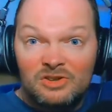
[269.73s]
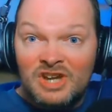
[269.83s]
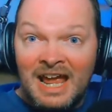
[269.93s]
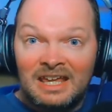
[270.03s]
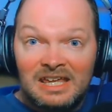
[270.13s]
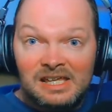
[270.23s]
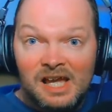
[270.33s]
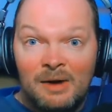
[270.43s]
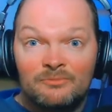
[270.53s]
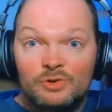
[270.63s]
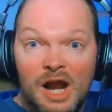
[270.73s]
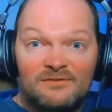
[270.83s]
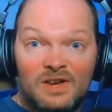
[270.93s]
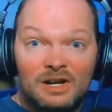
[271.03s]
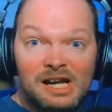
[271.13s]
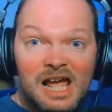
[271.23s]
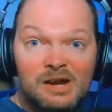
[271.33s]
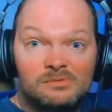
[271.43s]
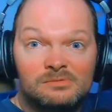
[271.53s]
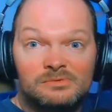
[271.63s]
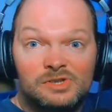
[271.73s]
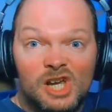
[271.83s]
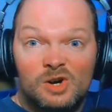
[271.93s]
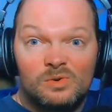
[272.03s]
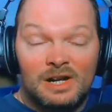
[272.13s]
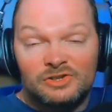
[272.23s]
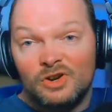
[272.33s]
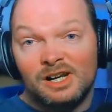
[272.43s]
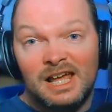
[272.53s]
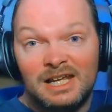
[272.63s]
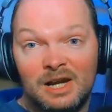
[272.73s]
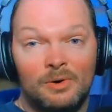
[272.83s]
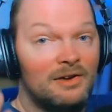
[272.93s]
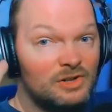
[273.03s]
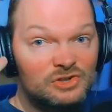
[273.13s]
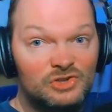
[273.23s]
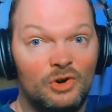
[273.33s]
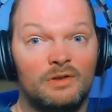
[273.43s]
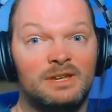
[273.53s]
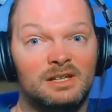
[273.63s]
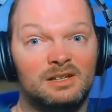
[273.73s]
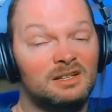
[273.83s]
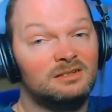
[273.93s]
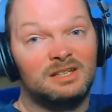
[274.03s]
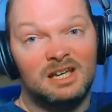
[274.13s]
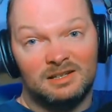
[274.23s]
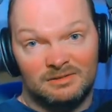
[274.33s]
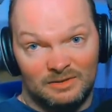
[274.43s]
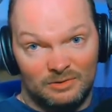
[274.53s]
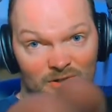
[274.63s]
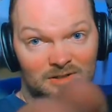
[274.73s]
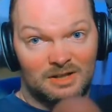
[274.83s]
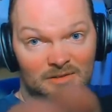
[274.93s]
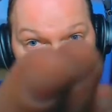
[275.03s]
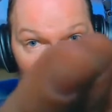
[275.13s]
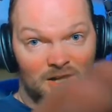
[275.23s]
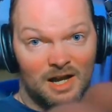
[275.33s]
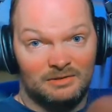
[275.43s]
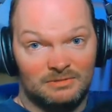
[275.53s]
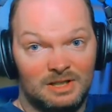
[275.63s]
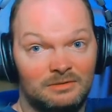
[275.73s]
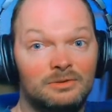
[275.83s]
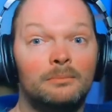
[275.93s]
janky. I'm trying to figure it out. So I just thought I'd let you know. I've only just thought of it, and uh, I thought, uh, yeah, I, yeah,